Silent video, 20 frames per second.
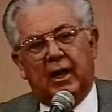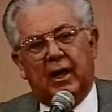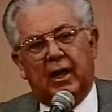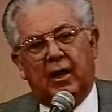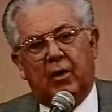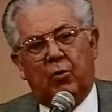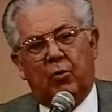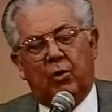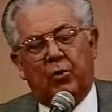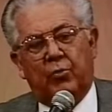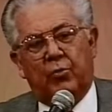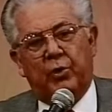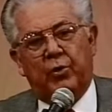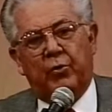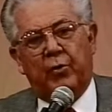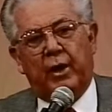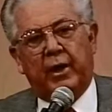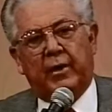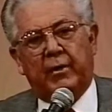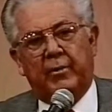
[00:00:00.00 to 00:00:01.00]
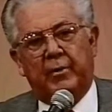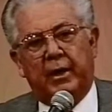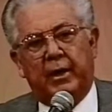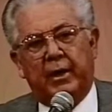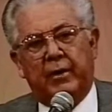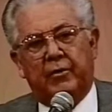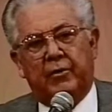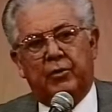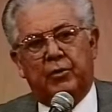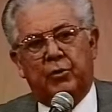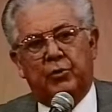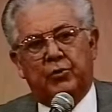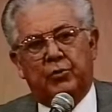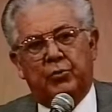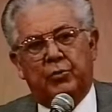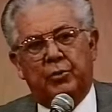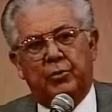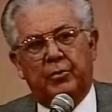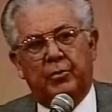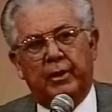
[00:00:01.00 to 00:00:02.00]
what we recommend, of course,
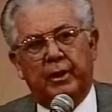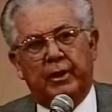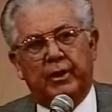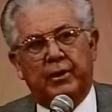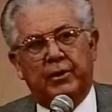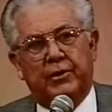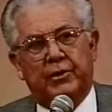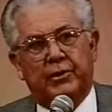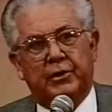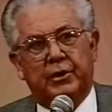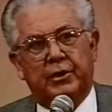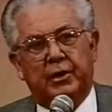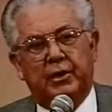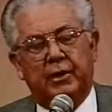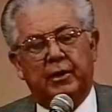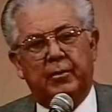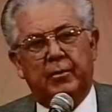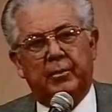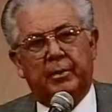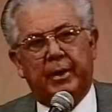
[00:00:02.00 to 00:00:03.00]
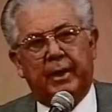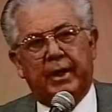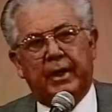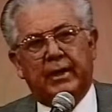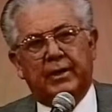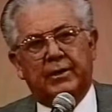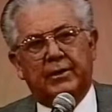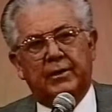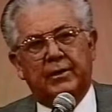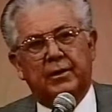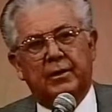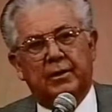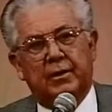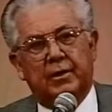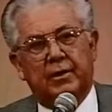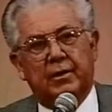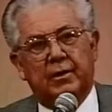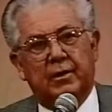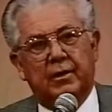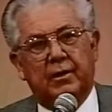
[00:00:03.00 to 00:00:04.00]
wouldn't be considered and passed
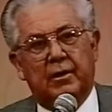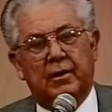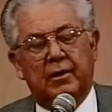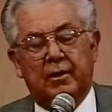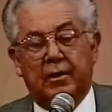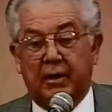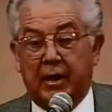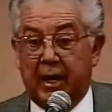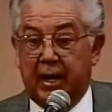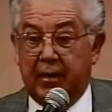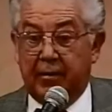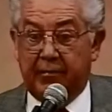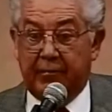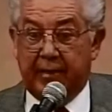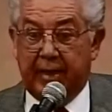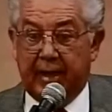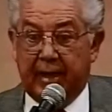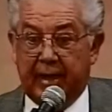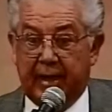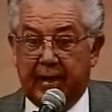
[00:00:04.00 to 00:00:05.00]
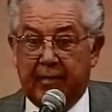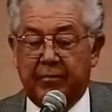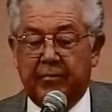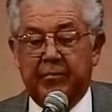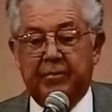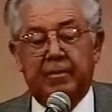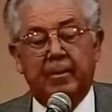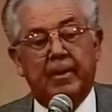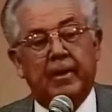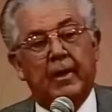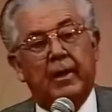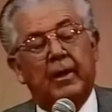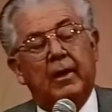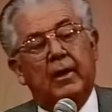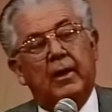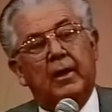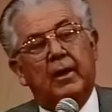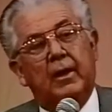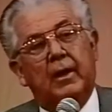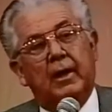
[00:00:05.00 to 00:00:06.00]
until '95, uh,
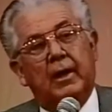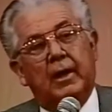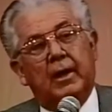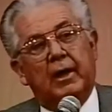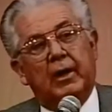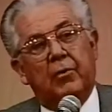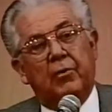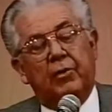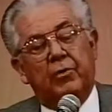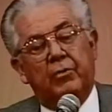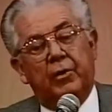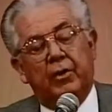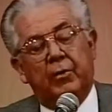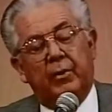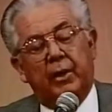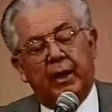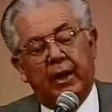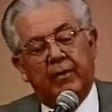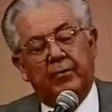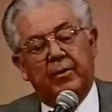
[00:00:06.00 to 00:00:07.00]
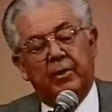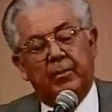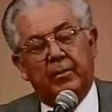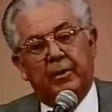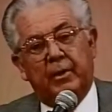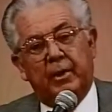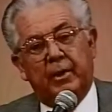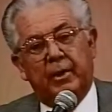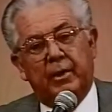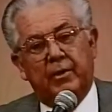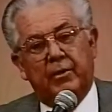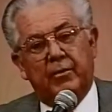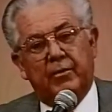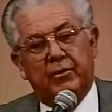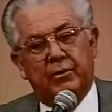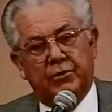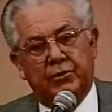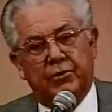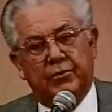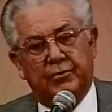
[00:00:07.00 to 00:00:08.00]
and it would really have any bearing on
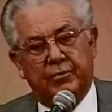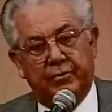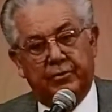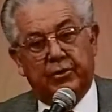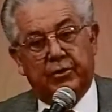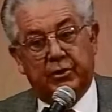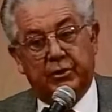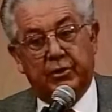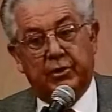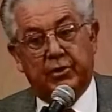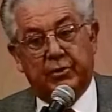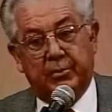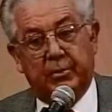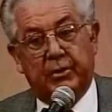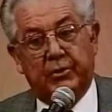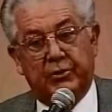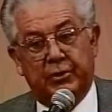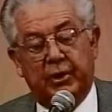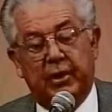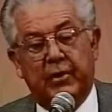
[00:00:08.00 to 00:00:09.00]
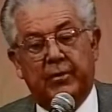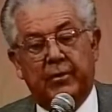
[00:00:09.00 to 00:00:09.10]
this fiscal year's budget anyway.